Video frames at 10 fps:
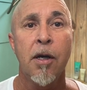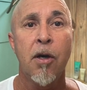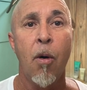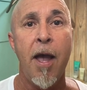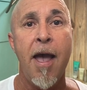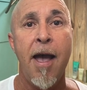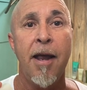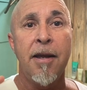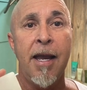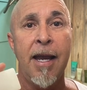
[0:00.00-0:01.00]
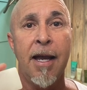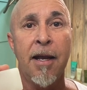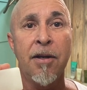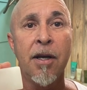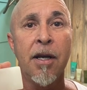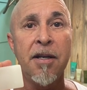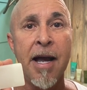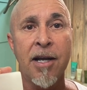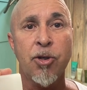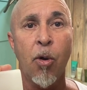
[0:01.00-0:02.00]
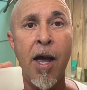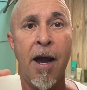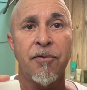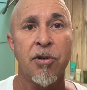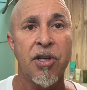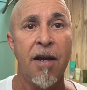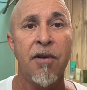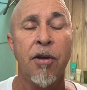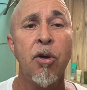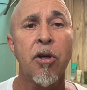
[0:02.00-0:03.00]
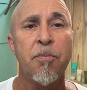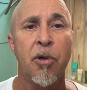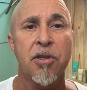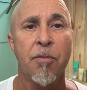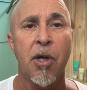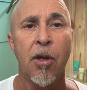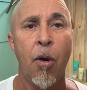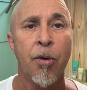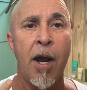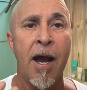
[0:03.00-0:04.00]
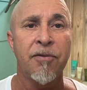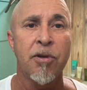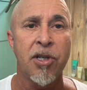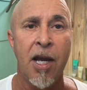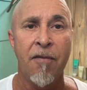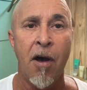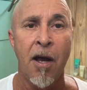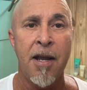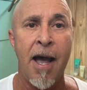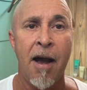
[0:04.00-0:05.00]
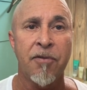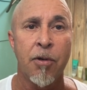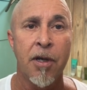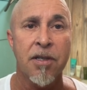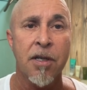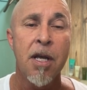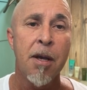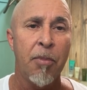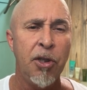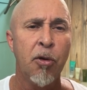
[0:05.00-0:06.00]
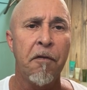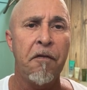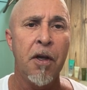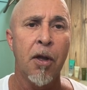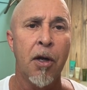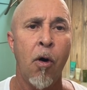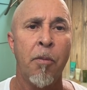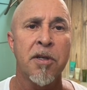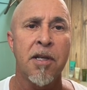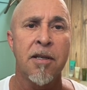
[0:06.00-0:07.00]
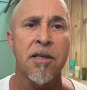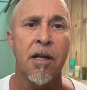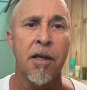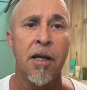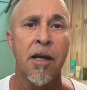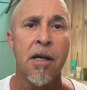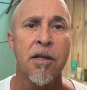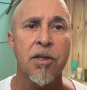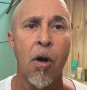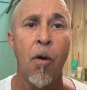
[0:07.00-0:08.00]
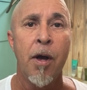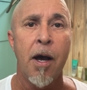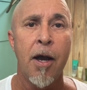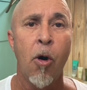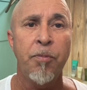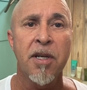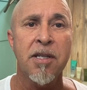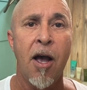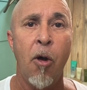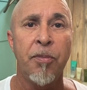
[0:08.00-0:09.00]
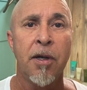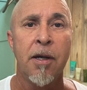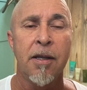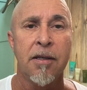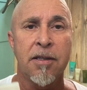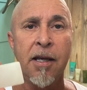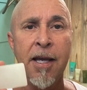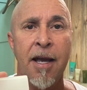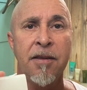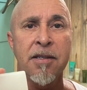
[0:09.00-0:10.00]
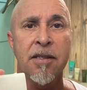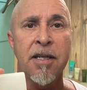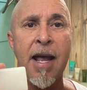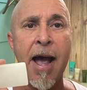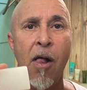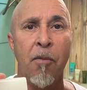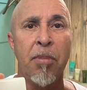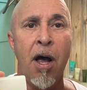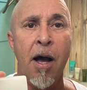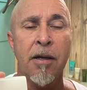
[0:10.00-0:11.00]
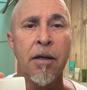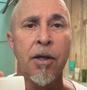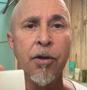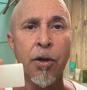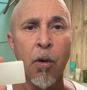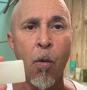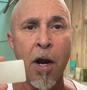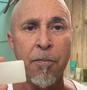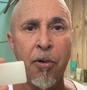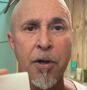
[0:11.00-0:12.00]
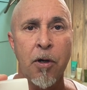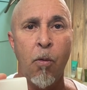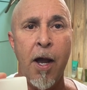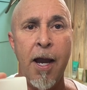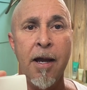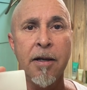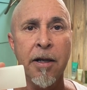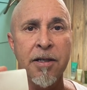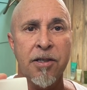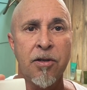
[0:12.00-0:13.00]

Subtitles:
go ahead and natural aftershave. Now you could put some cologne or aftershave on after this, but you'll feel it almost instantly. So I hope this helped. This again, this is an alum block. You're going to want to put it away nice